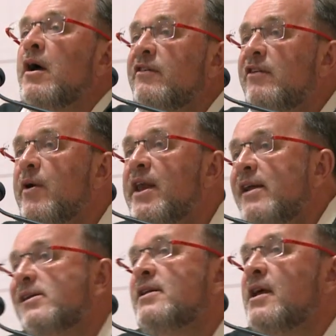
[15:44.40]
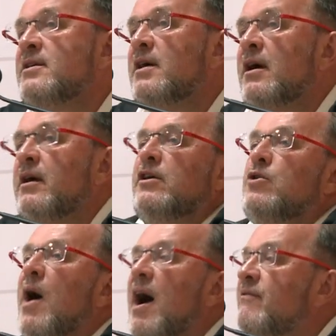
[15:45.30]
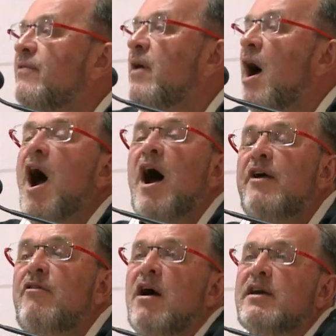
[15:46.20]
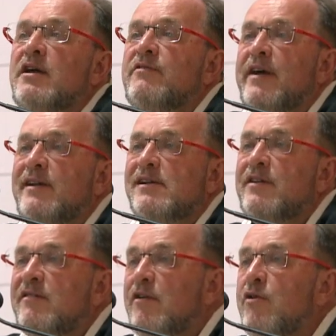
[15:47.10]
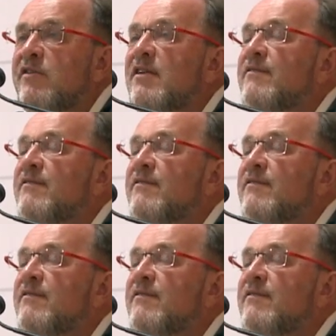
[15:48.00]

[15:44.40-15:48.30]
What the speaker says: So in ancient India, you have a hierarchy of ancient stones.